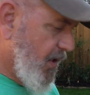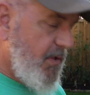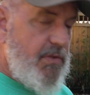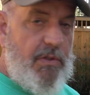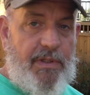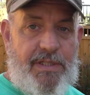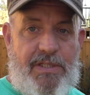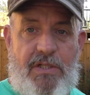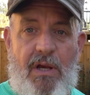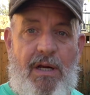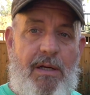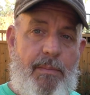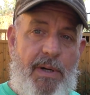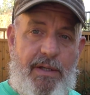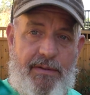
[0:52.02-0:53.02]
So let's
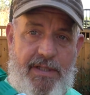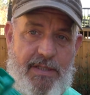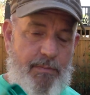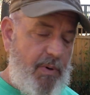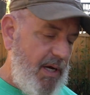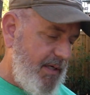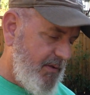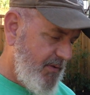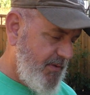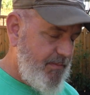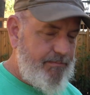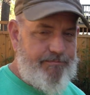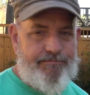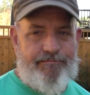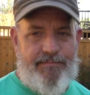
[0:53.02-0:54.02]
talk about these bottles.
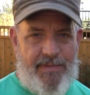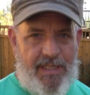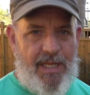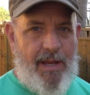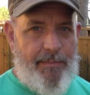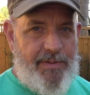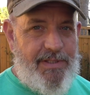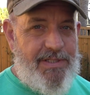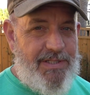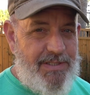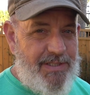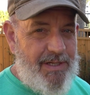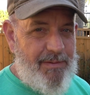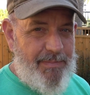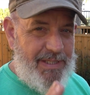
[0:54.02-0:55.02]
I mean, this is
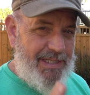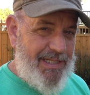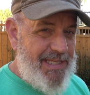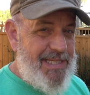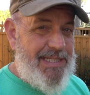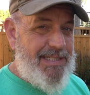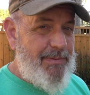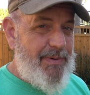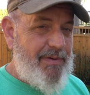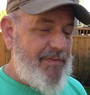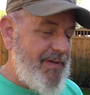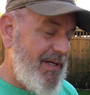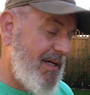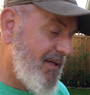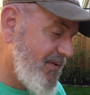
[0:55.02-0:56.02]
going to be an easy way for you to